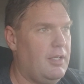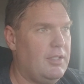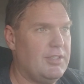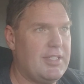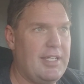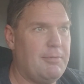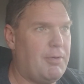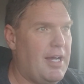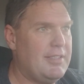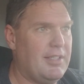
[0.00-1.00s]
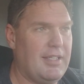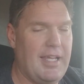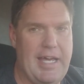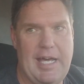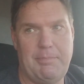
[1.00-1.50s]
Just had the price on the
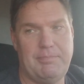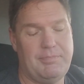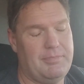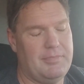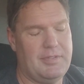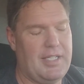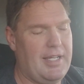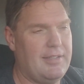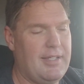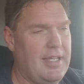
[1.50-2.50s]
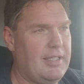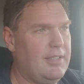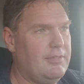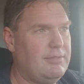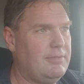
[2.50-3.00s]
app, kind of take it.